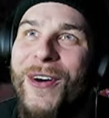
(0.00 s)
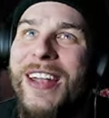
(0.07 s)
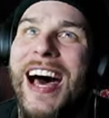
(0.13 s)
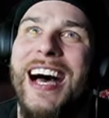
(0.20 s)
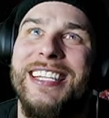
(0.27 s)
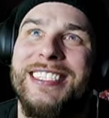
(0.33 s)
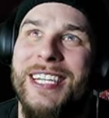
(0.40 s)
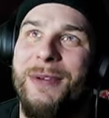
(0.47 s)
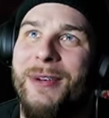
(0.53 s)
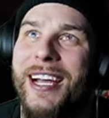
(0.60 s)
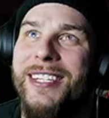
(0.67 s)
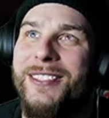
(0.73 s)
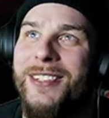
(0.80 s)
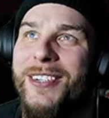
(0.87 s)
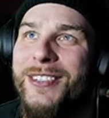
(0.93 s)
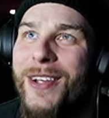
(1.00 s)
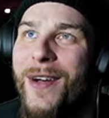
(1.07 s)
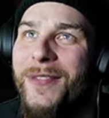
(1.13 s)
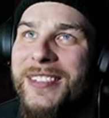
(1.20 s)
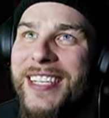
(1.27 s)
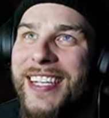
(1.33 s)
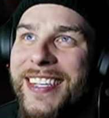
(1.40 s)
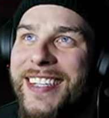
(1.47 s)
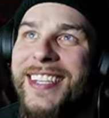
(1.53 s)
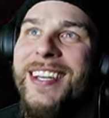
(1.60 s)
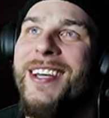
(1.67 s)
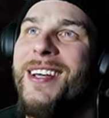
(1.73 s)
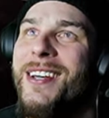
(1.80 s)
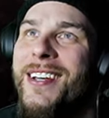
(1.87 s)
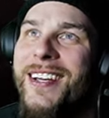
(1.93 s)
nah, Tim, we gotta turn this off.
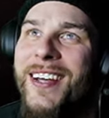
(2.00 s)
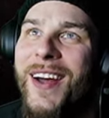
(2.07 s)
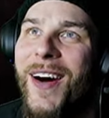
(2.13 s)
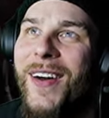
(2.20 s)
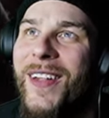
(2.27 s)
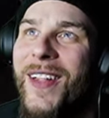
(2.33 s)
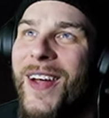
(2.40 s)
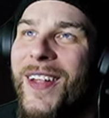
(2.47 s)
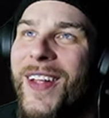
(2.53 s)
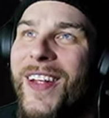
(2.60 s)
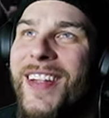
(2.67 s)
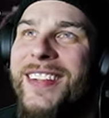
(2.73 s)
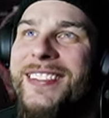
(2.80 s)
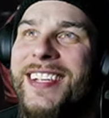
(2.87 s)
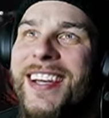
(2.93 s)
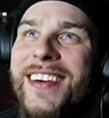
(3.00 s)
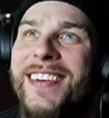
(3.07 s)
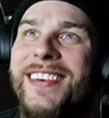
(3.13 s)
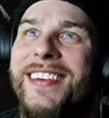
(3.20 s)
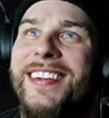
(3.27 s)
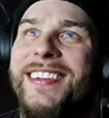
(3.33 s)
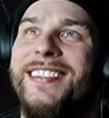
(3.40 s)
Hold on, Tim.